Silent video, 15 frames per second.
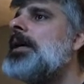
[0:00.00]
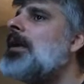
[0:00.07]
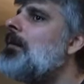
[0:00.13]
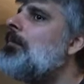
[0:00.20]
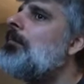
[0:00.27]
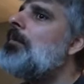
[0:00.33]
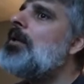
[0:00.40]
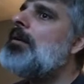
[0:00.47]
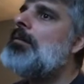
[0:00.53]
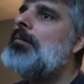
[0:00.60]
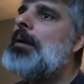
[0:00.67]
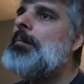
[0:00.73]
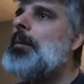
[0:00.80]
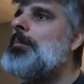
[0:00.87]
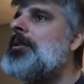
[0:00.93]
But
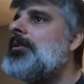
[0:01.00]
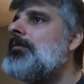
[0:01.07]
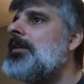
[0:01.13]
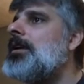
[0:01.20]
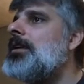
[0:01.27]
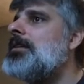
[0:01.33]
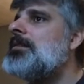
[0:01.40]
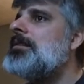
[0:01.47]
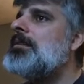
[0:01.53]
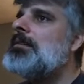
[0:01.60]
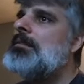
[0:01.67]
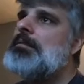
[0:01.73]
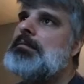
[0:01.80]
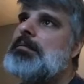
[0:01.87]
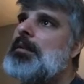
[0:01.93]
I'm up in the race
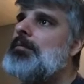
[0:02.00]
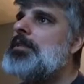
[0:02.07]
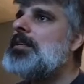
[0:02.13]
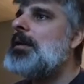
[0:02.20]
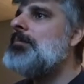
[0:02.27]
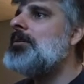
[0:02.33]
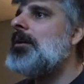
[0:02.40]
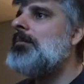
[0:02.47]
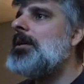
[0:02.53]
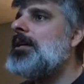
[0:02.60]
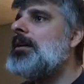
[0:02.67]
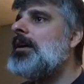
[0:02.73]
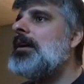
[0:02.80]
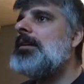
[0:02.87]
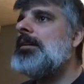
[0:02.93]
and I've escaped all
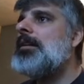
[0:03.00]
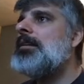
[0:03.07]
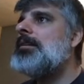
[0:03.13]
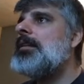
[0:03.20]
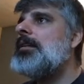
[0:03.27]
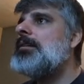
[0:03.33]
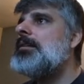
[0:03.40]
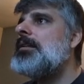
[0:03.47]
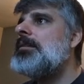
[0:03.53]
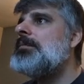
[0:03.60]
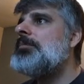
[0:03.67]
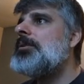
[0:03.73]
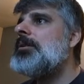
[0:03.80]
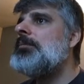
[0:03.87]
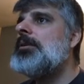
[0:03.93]
my guys, so
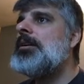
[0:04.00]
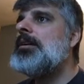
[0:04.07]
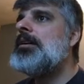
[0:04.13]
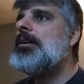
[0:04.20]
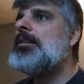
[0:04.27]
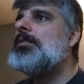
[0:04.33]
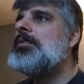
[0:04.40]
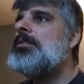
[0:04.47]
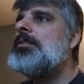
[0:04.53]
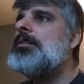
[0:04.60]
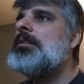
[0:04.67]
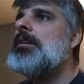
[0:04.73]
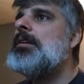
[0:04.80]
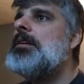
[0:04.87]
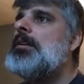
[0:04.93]
that's a pretty big edge.
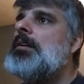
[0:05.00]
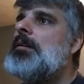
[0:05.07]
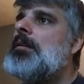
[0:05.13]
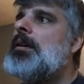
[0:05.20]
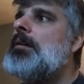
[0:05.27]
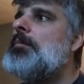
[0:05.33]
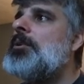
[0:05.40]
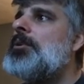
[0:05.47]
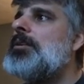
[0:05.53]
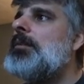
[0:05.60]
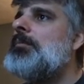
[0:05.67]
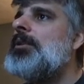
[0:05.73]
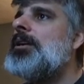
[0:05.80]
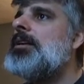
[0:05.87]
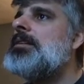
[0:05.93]

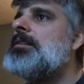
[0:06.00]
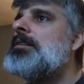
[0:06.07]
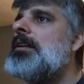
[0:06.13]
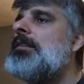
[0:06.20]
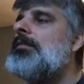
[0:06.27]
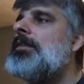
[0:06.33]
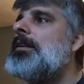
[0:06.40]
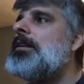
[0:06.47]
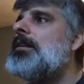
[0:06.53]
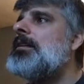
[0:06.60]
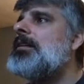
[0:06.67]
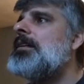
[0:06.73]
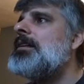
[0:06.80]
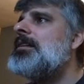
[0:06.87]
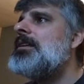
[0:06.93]
Mostly I'm playing safe
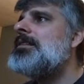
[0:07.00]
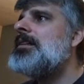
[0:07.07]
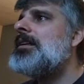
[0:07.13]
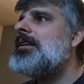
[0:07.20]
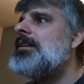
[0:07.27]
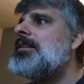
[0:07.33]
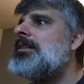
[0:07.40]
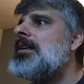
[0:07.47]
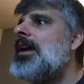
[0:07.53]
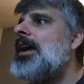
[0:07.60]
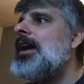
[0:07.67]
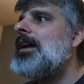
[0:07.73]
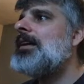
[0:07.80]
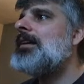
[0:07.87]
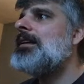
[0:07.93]
here. Okay, it does like
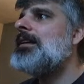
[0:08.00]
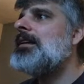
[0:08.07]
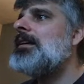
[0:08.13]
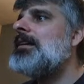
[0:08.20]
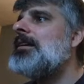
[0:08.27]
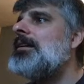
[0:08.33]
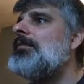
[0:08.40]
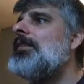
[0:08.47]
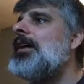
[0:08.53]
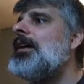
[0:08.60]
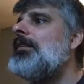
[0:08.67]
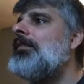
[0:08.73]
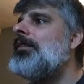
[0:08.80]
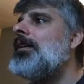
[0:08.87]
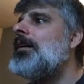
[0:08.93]
attacking.
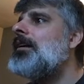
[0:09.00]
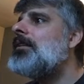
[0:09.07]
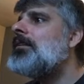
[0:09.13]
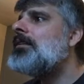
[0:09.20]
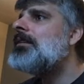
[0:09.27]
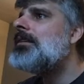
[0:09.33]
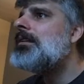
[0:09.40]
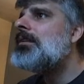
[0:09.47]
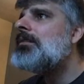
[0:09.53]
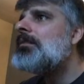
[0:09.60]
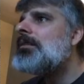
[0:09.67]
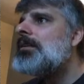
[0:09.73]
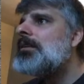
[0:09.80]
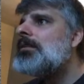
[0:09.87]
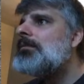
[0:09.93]
Very, let's see,
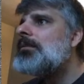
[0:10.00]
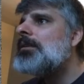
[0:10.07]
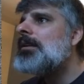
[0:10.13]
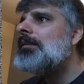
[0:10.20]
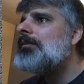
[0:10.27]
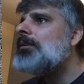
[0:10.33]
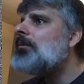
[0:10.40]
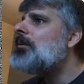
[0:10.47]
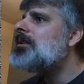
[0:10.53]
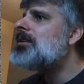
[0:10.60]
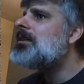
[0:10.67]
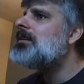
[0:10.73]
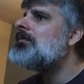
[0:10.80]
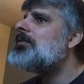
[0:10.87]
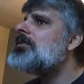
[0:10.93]
13 to 11. Oh, it
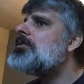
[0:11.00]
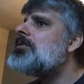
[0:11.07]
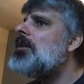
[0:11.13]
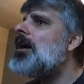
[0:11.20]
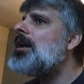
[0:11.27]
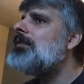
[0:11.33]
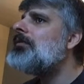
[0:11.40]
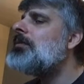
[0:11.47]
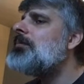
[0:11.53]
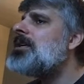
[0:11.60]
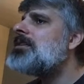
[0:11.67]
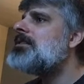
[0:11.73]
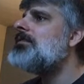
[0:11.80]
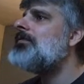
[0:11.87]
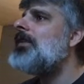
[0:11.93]
wants to leave a shot if it
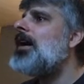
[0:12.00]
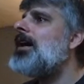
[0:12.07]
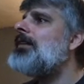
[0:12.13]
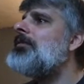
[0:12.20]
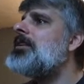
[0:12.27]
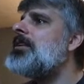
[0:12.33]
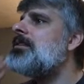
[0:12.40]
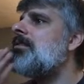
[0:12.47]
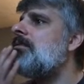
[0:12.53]
makes the 5 and